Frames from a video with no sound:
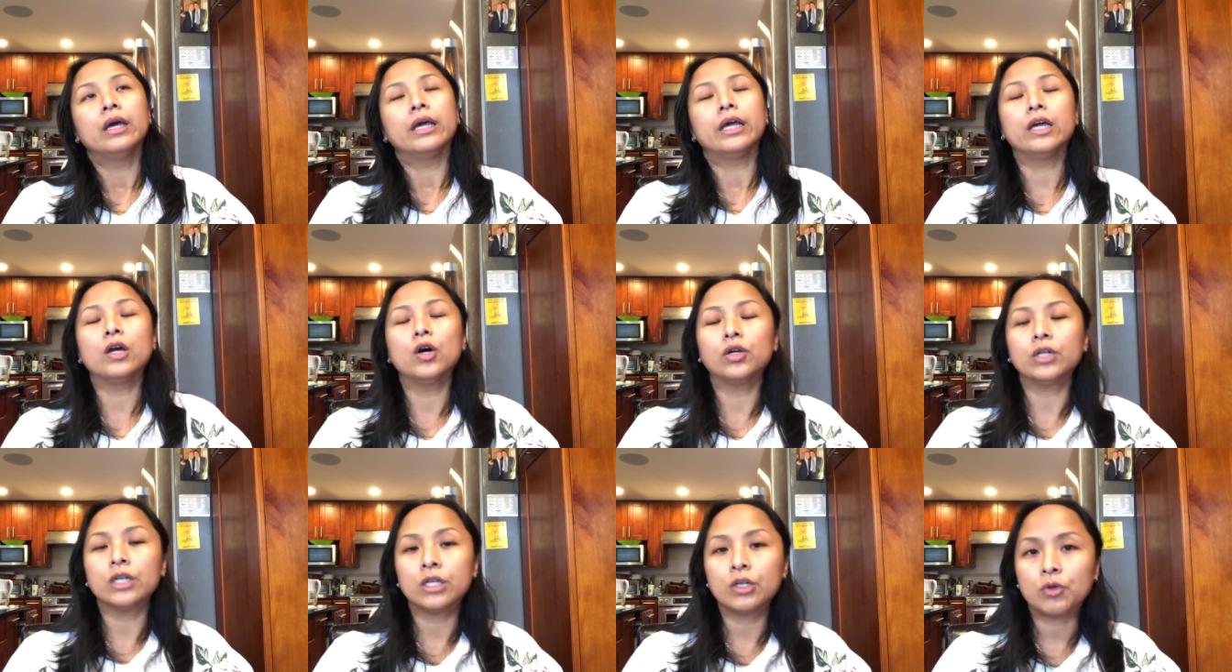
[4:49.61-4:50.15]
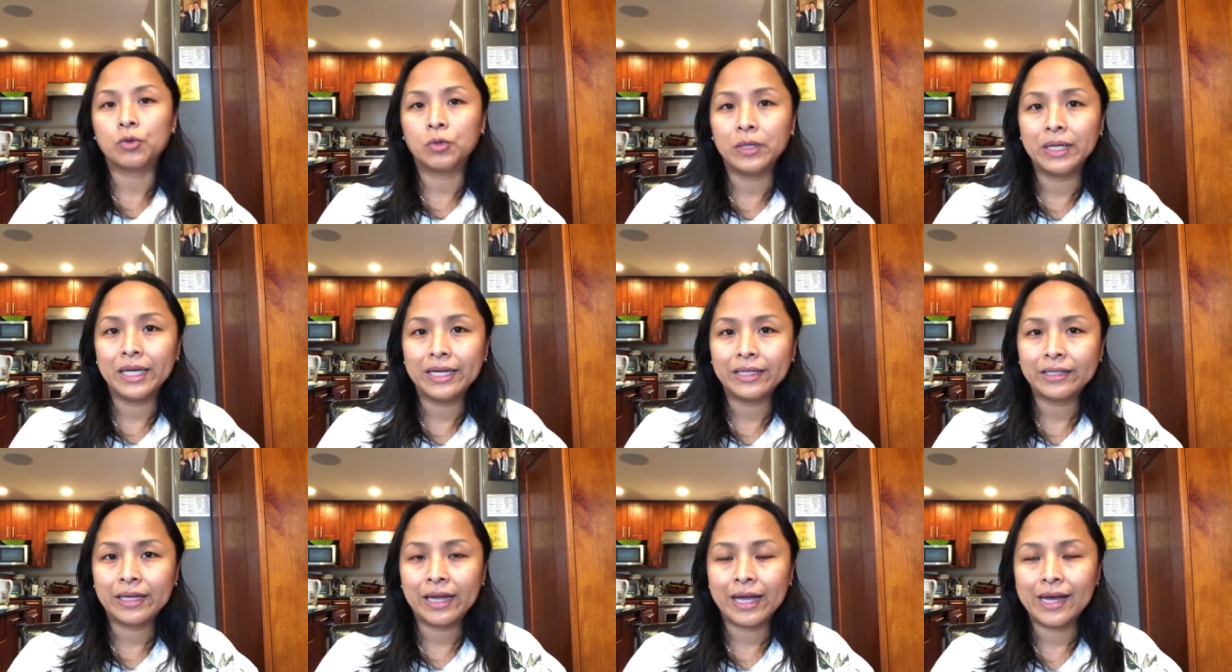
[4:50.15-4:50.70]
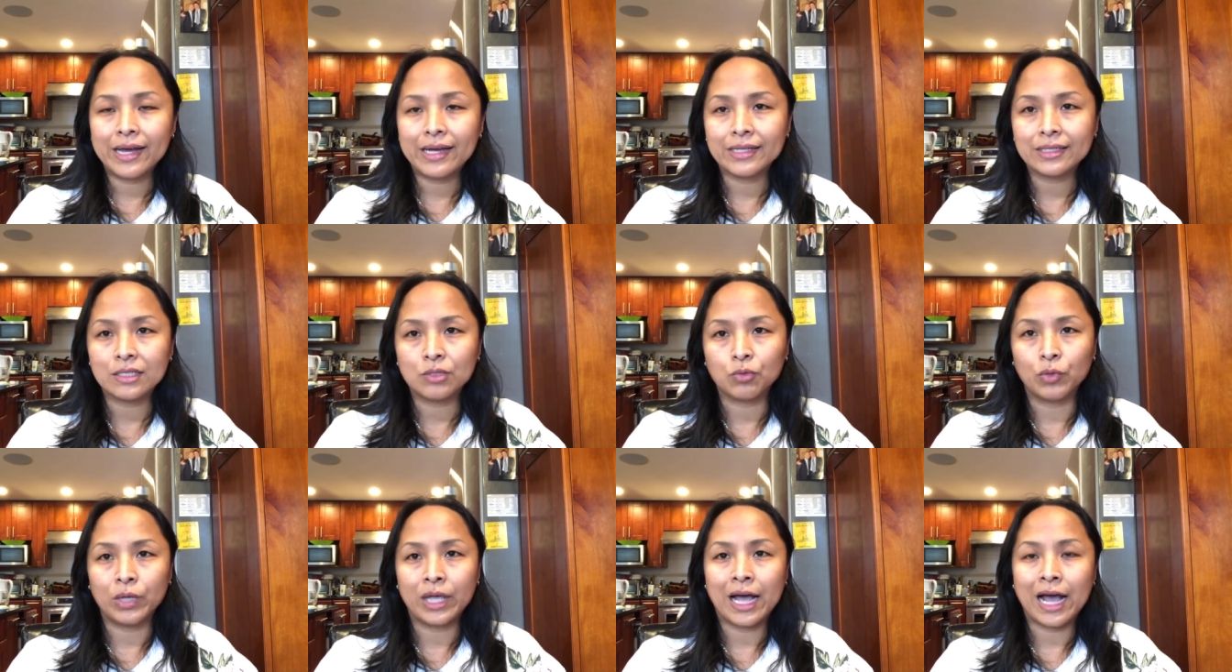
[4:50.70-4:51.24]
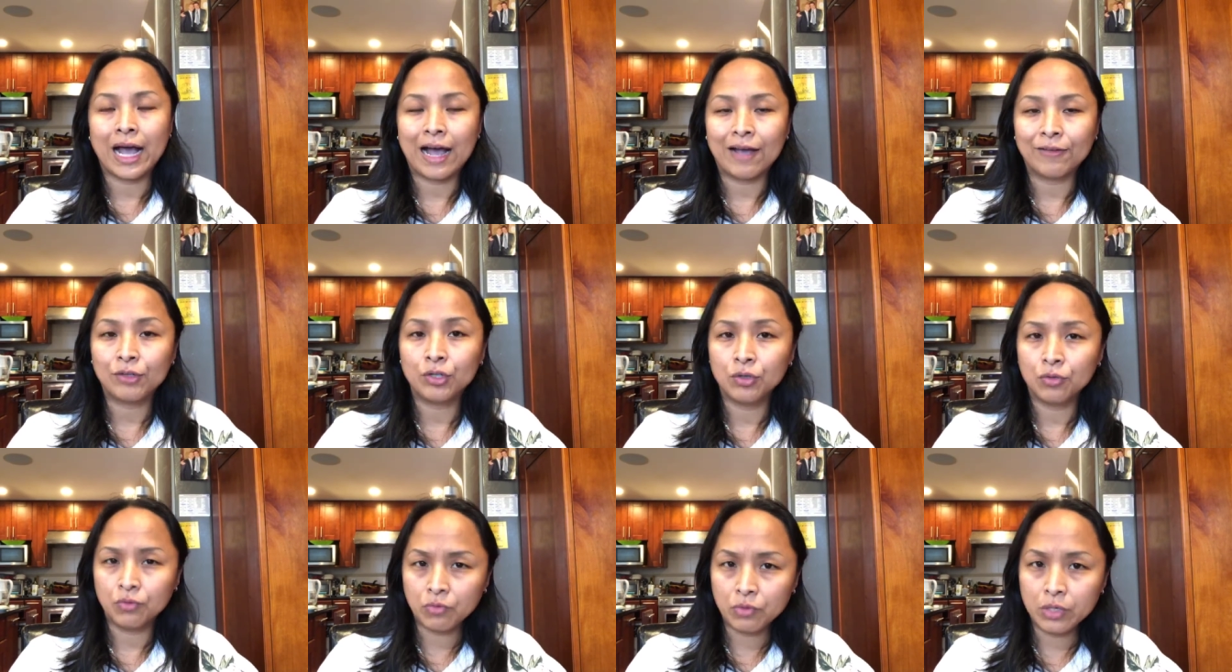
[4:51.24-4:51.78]
In order to create tests, we
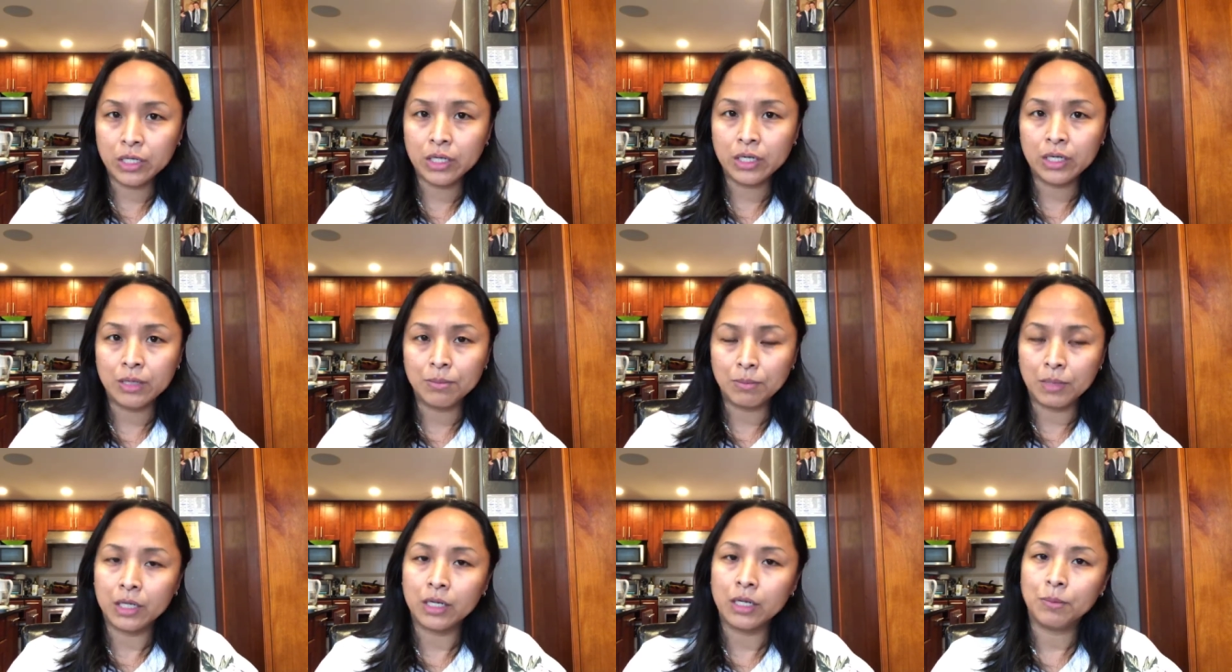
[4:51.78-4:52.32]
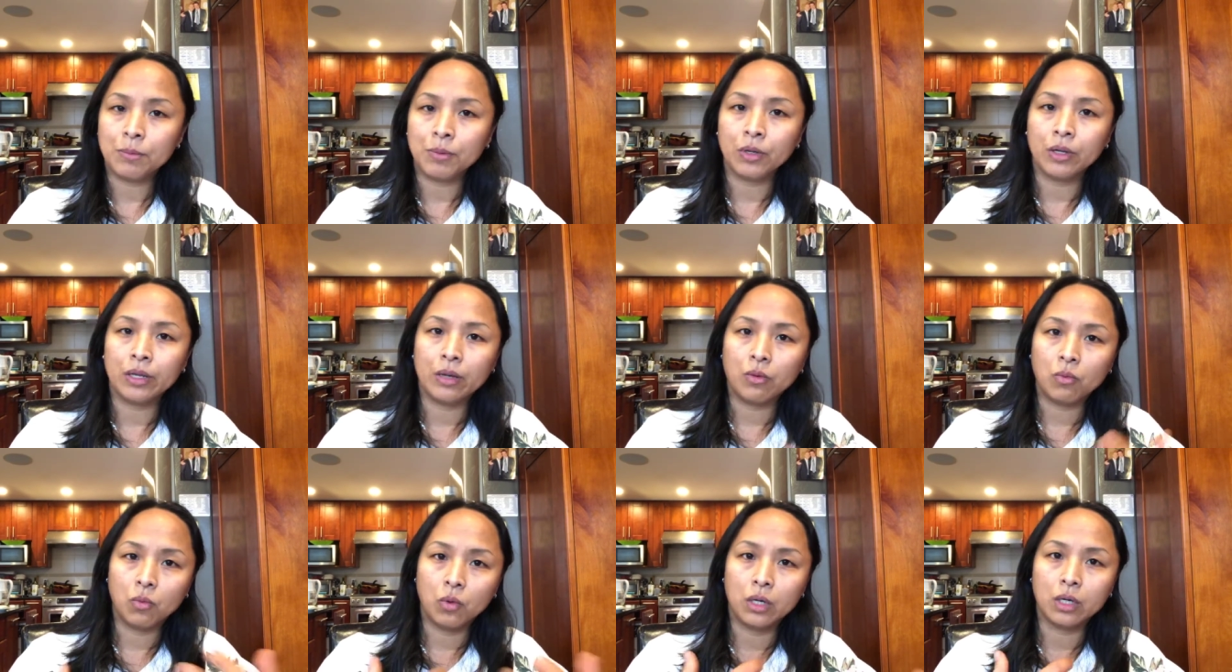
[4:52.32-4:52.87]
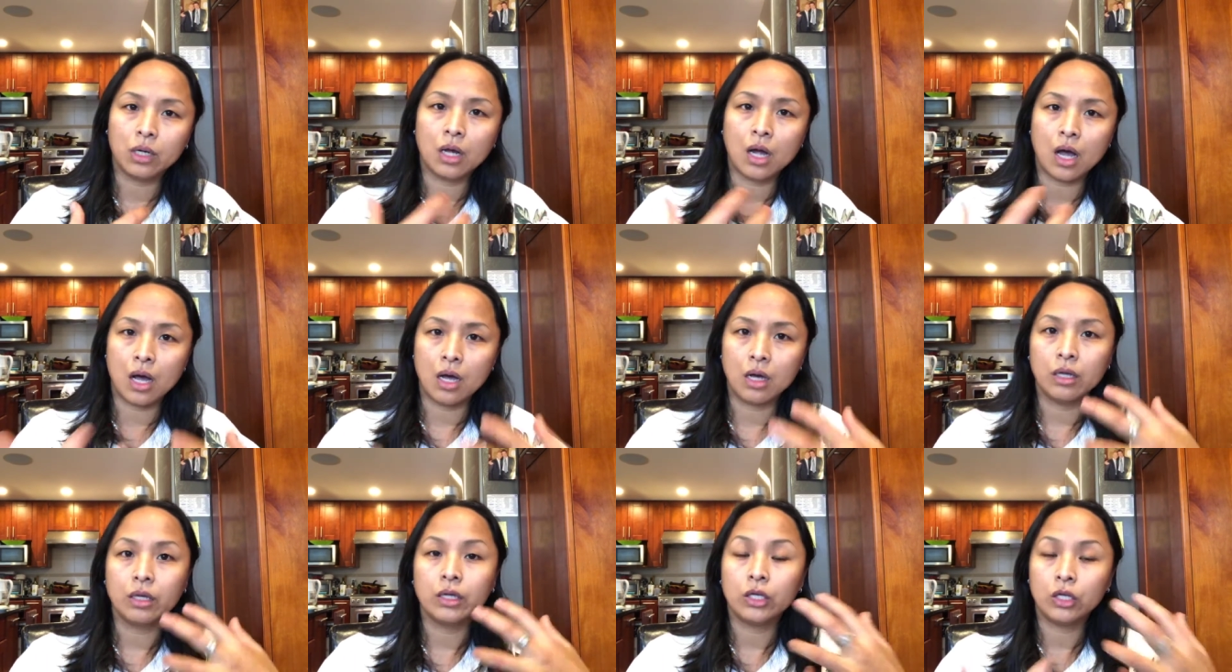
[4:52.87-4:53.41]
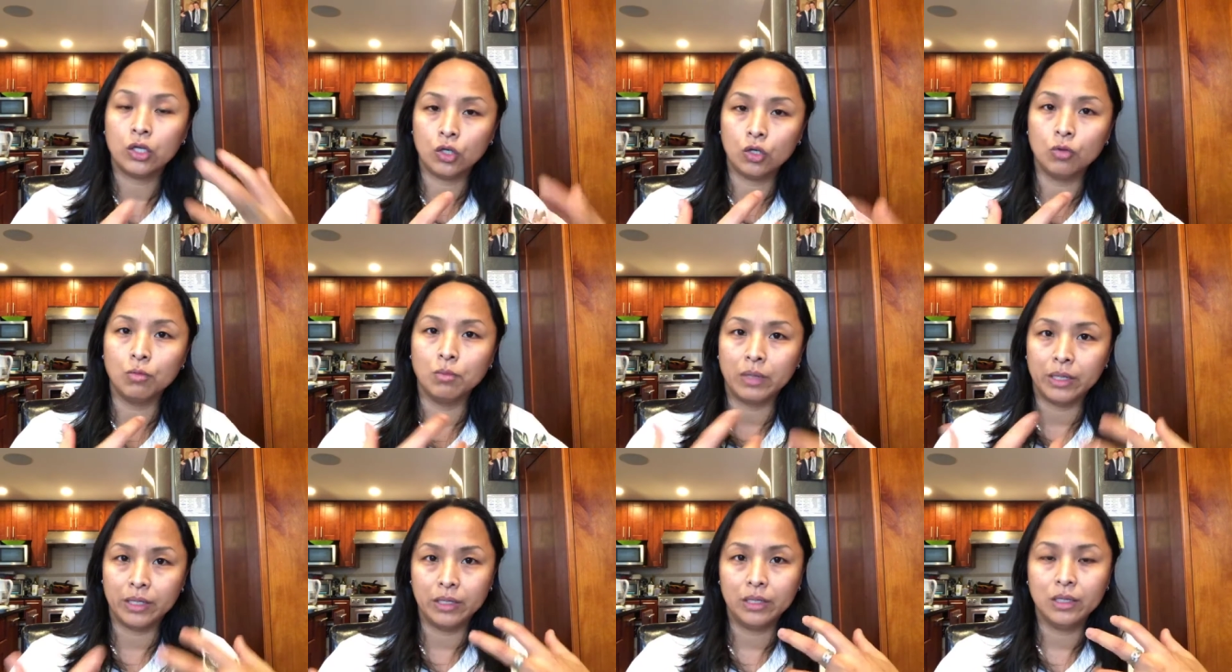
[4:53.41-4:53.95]
have to really manipulate, work on
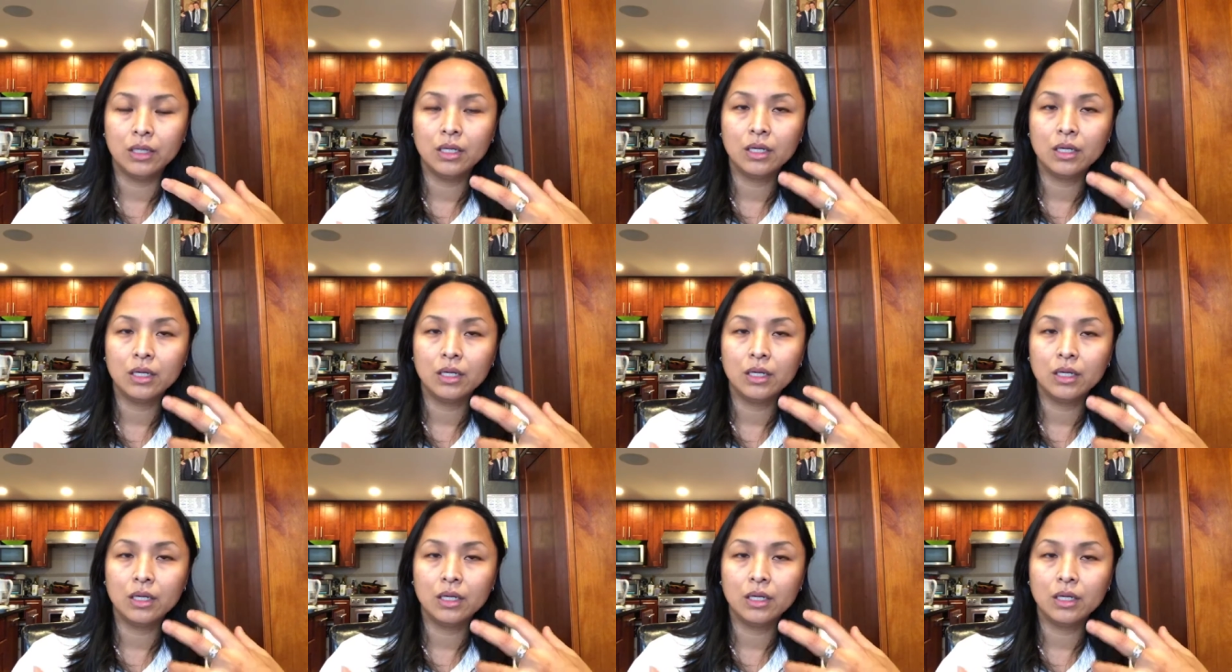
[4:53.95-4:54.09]
human